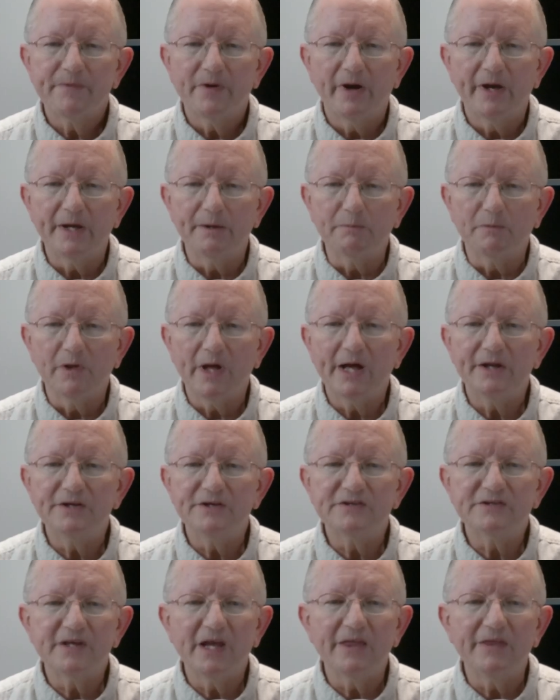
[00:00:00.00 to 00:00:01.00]
I am glad
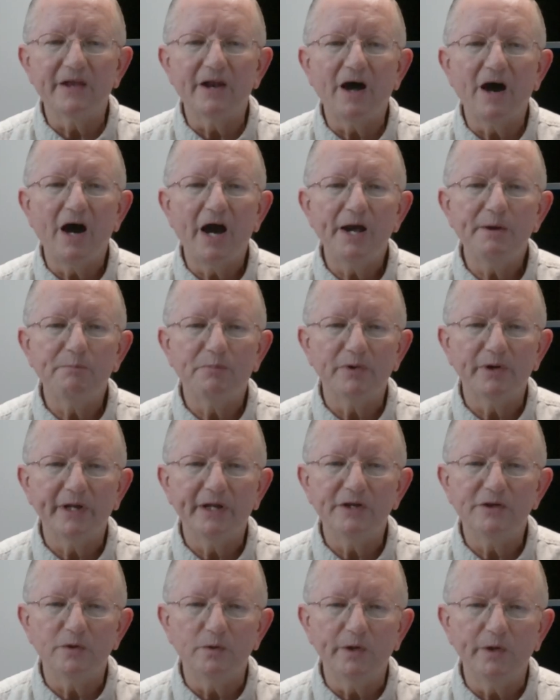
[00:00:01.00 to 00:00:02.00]
to say that I
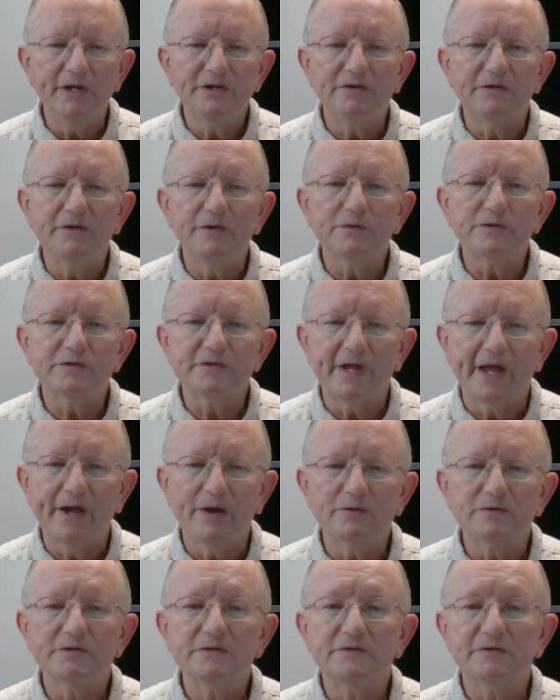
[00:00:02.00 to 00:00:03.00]
bring to each of those
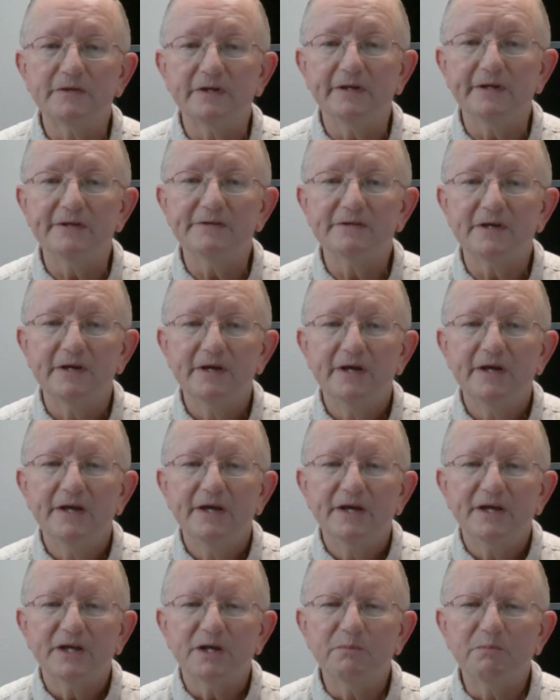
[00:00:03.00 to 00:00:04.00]
towns and cities
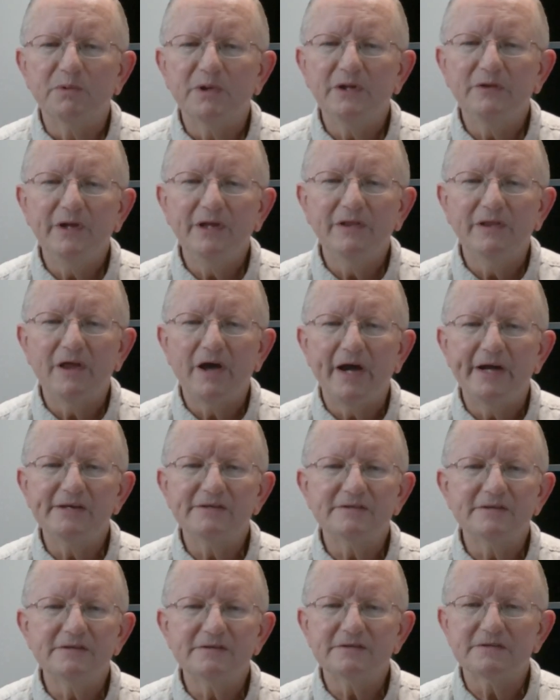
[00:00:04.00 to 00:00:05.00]
completely
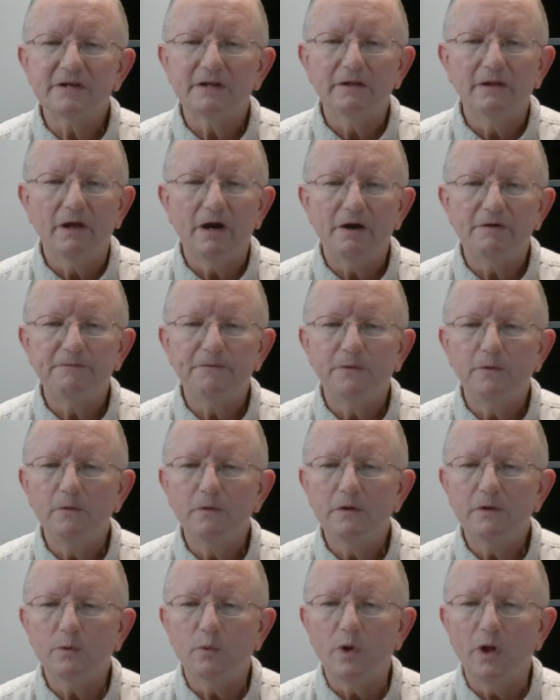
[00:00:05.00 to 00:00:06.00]
licensed,
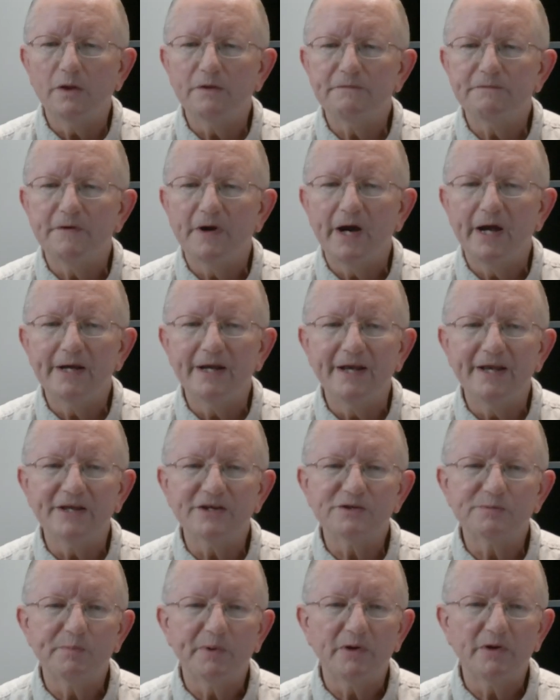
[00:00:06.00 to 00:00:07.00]
lawful, qualified, and
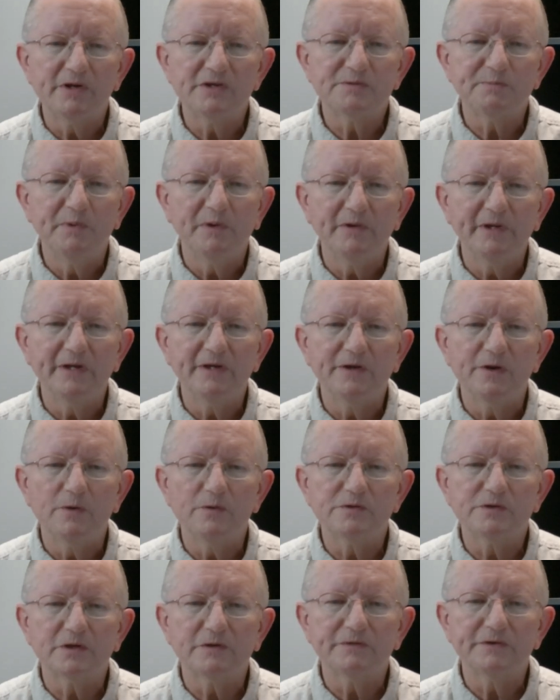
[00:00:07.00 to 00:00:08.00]
experienced building
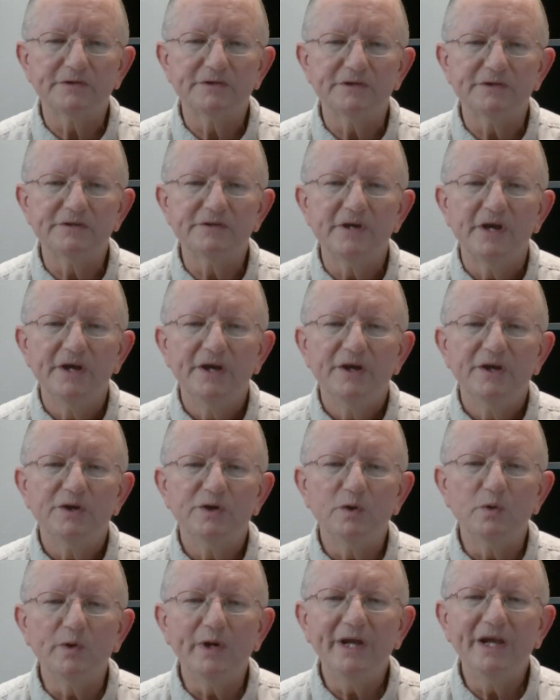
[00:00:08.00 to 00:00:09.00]
code services
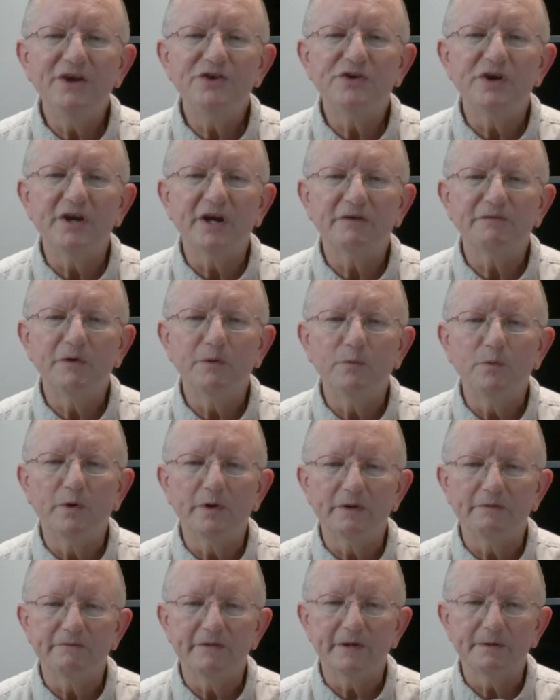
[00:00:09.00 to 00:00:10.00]
to each and every
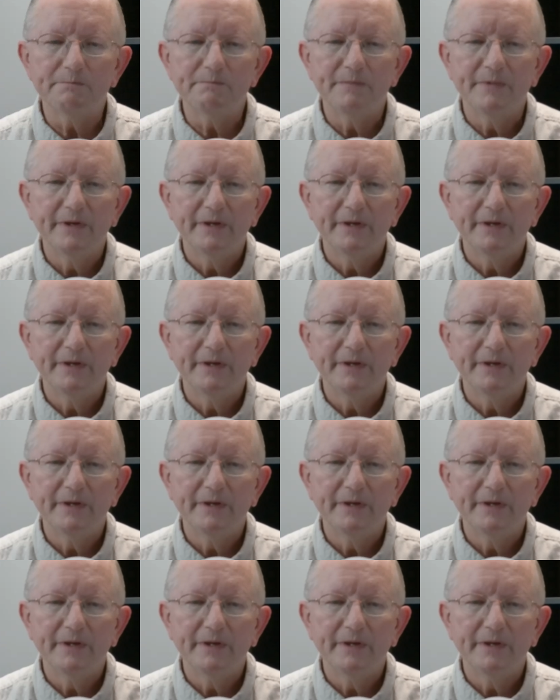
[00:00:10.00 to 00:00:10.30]
one of them.